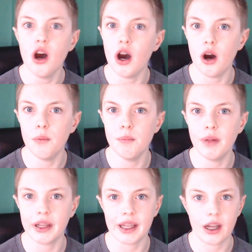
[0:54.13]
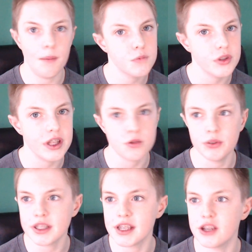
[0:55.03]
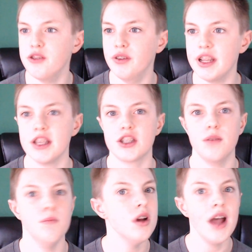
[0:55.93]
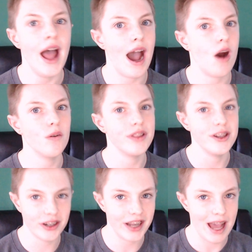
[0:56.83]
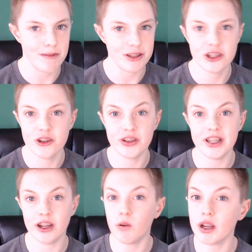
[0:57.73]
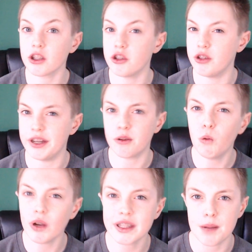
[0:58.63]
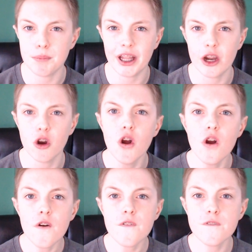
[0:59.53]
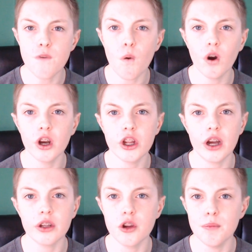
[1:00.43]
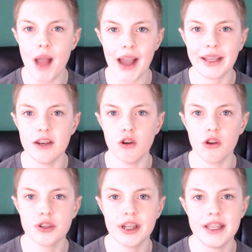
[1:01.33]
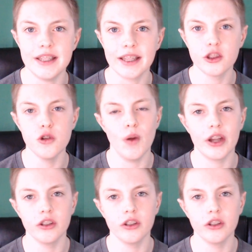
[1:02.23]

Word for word: um, like it comes with it. So unless like you delete it somehow, then you're gonna have it. So you need a quick you need a QuickTime player for your Mac, and you're also gonna need like your regular